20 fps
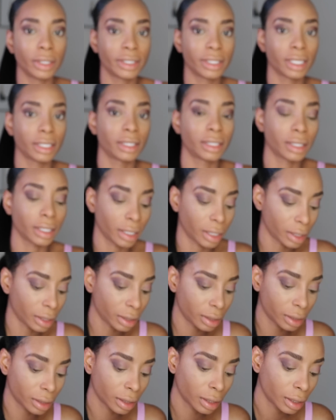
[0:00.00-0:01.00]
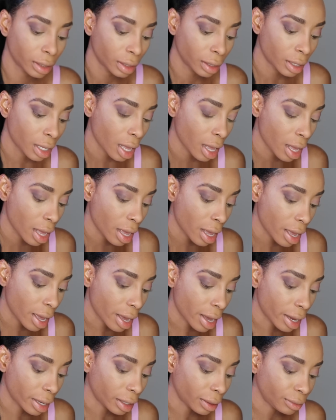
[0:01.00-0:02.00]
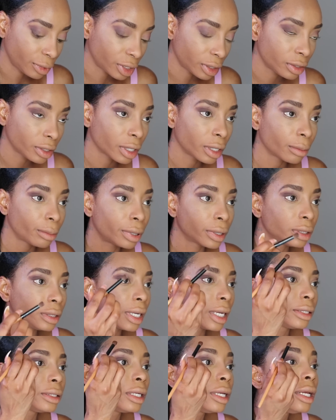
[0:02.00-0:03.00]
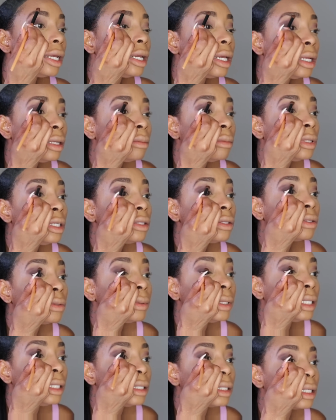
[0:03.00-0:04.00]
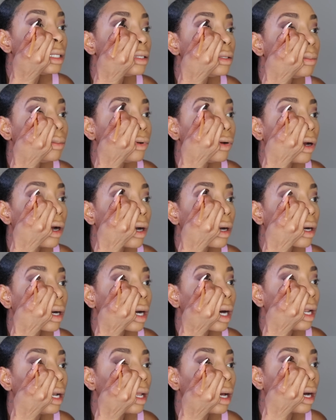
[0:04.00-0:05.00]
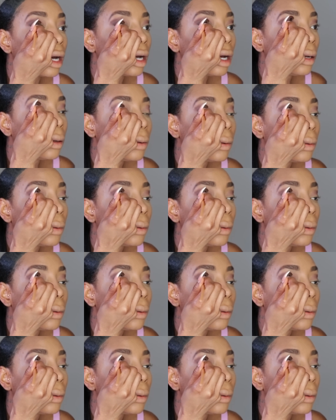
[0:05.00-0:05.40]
Sisters, and I'm just gonna put that in between this brown color.